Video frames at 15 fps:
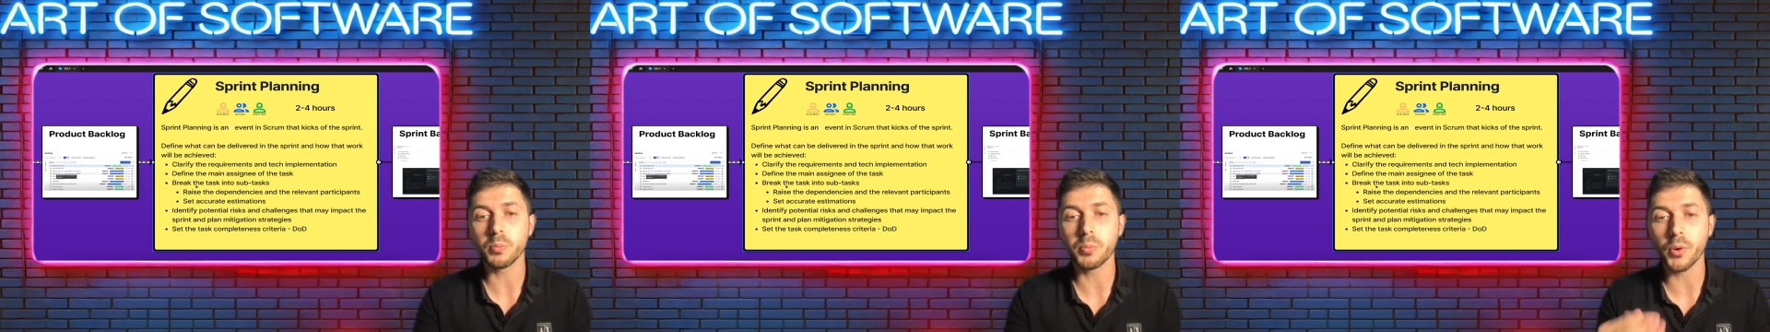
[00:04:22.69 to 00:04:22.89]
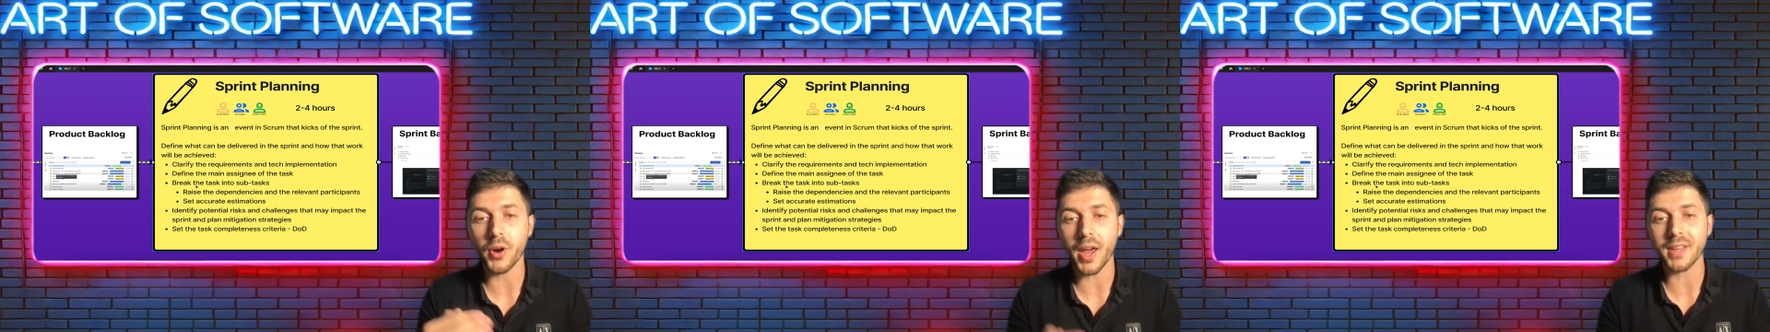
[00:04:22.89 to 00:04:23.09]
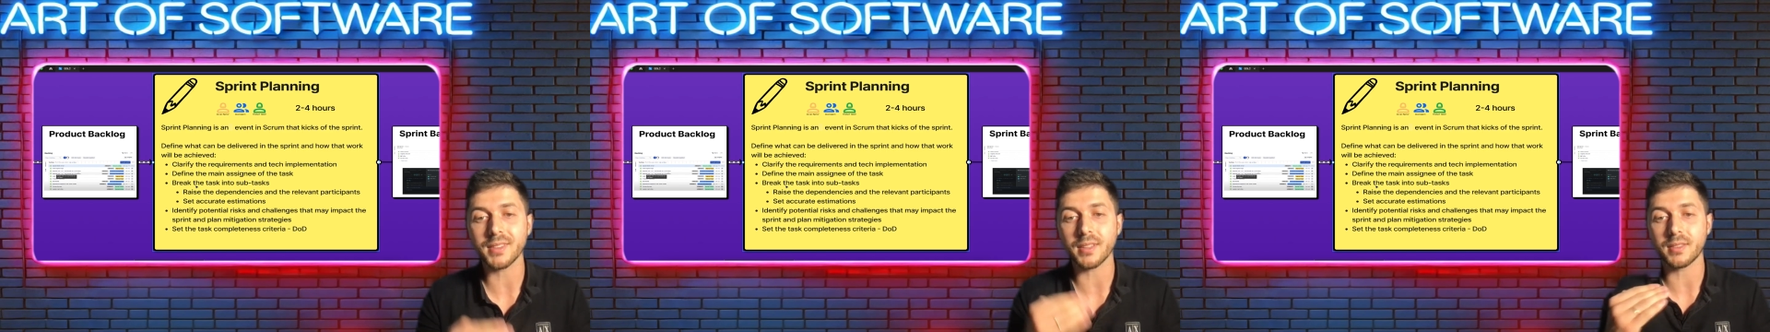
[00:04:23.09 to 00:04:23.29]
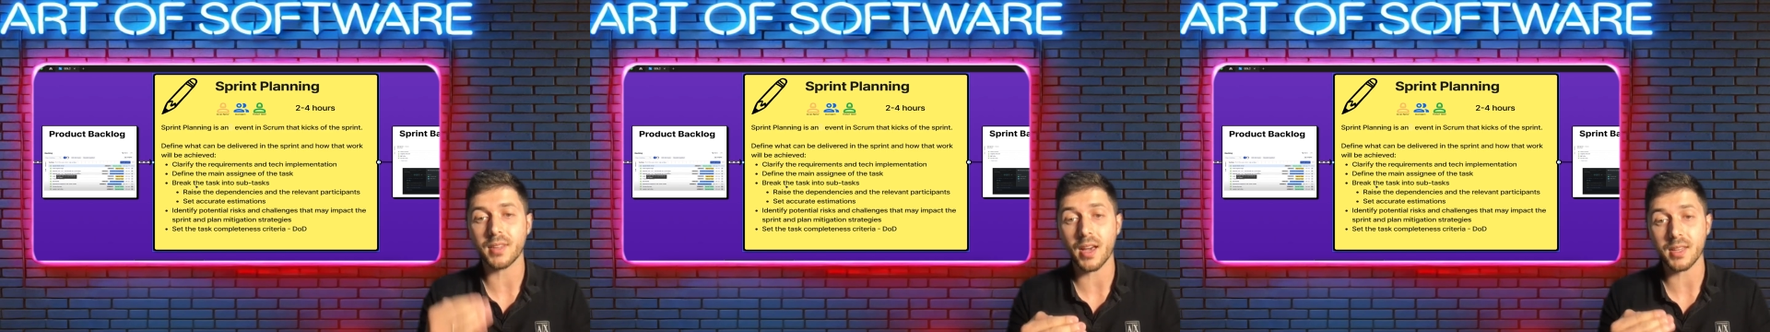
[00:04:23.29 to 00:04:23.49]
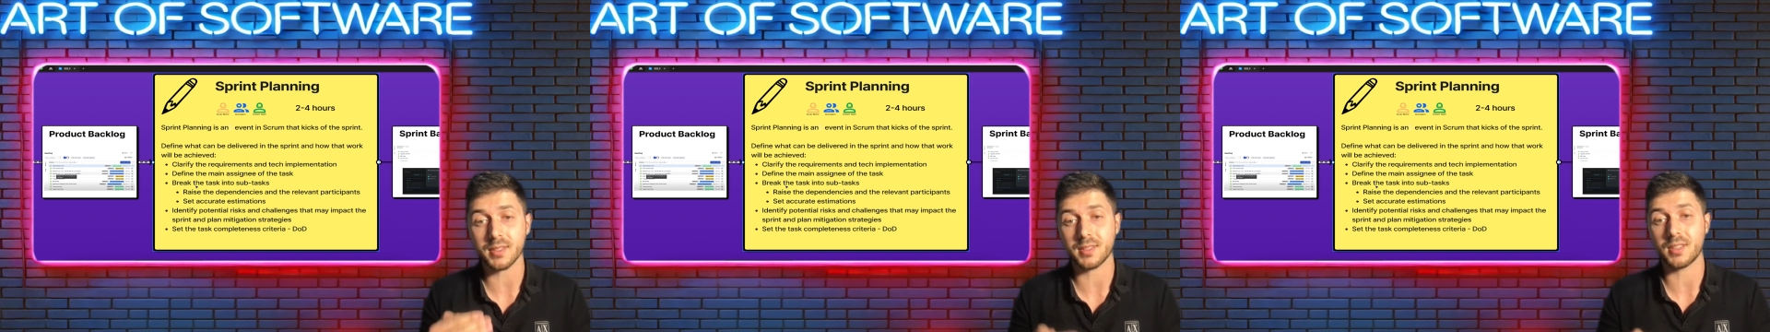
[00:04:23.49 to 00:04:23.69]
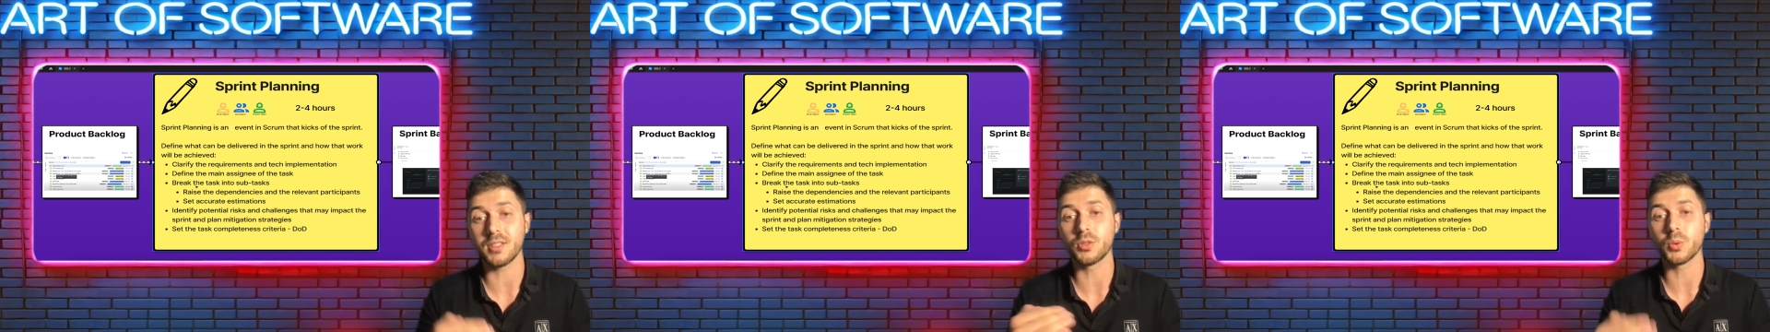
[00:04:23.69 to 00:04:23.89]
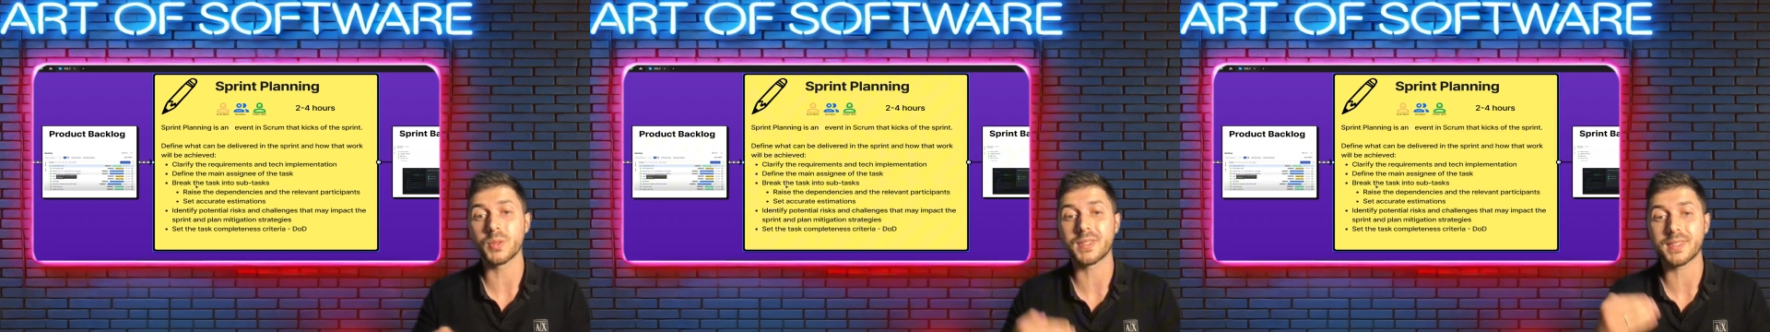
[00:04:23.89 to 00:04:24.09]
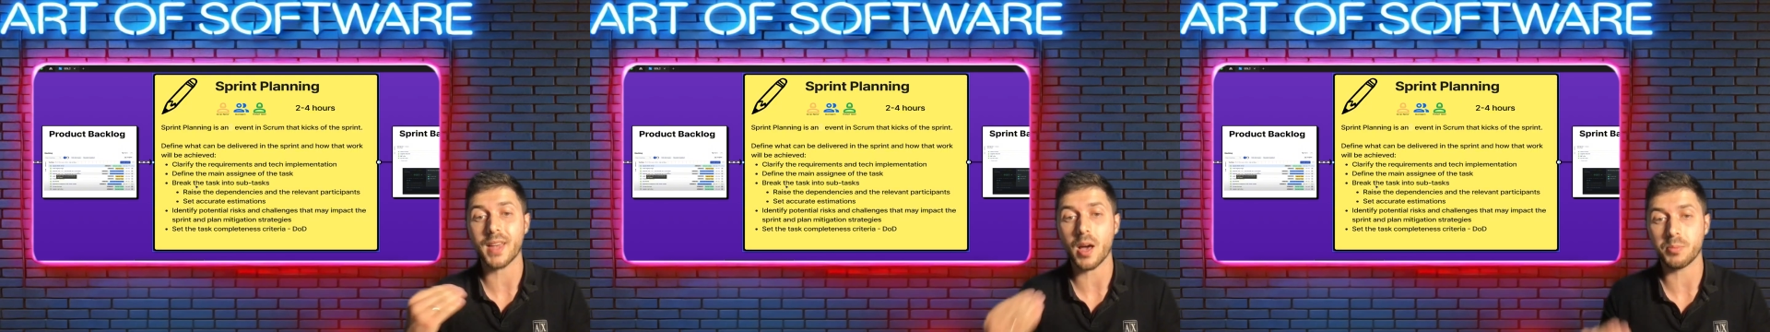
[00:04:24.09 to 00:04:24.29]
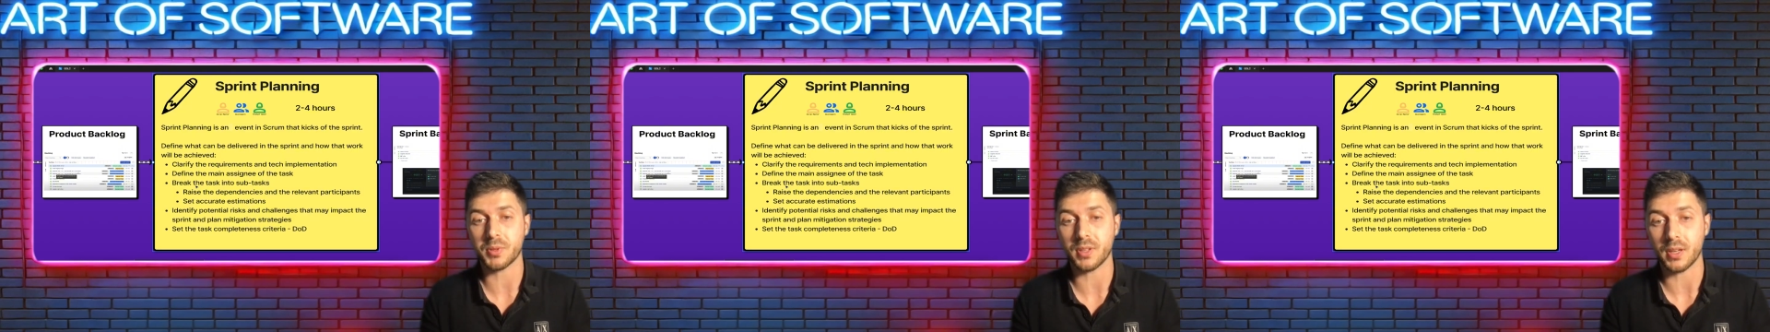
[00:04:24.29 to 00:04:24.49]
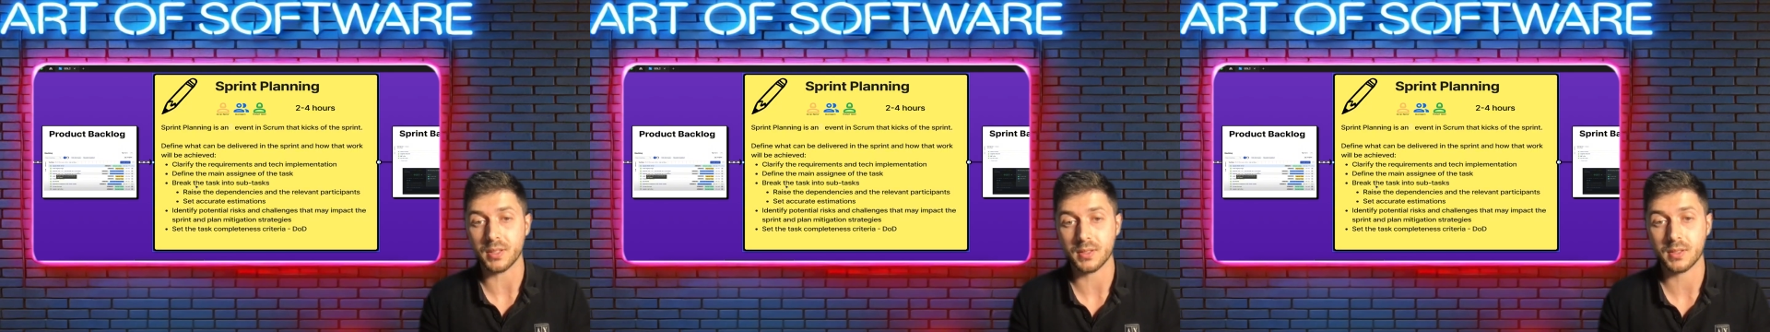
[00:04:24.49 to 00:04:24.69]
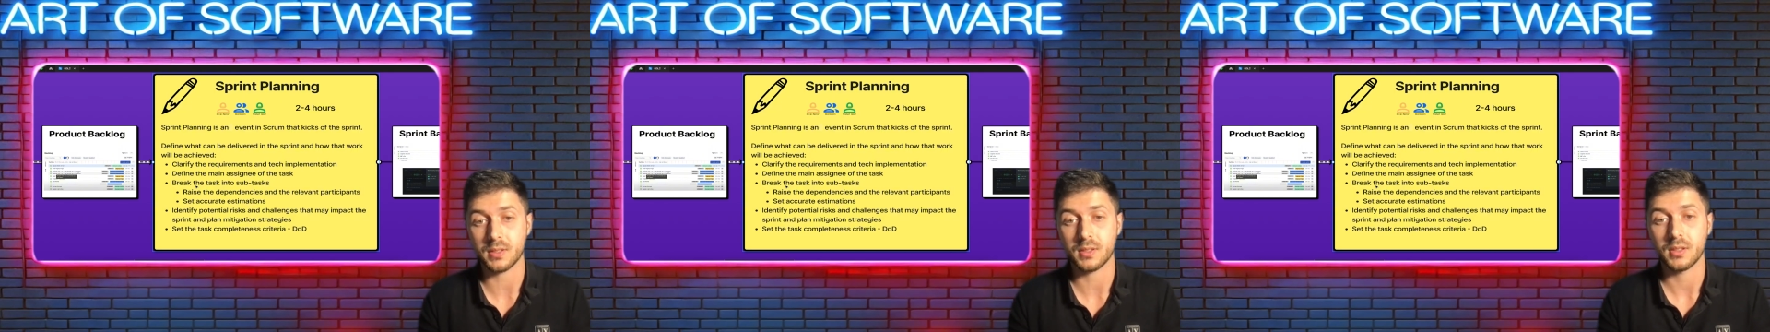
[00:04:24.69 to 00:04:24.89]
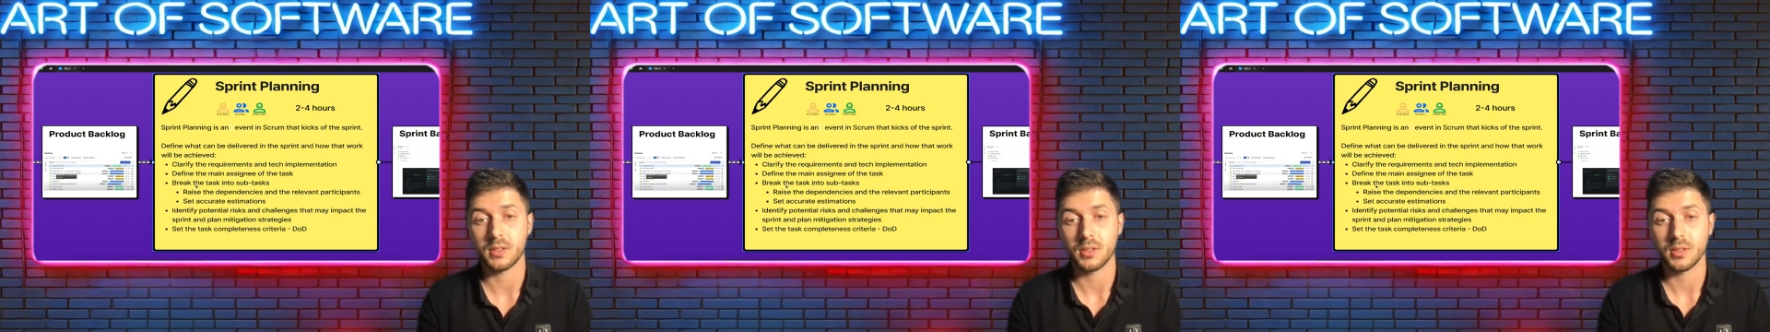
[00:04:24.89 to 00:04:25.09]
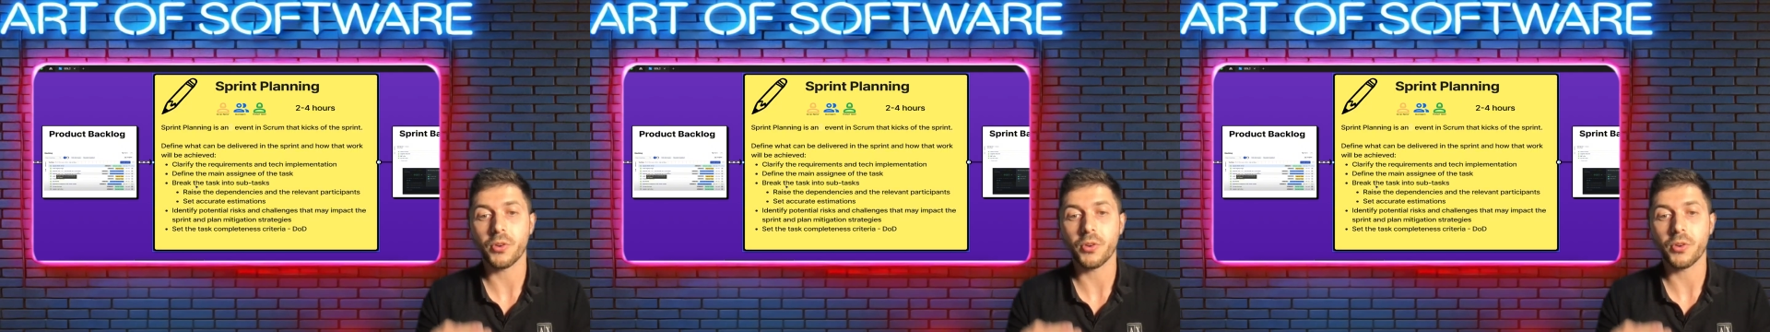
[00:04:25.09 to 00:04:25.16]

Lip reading: break the task into subtasks.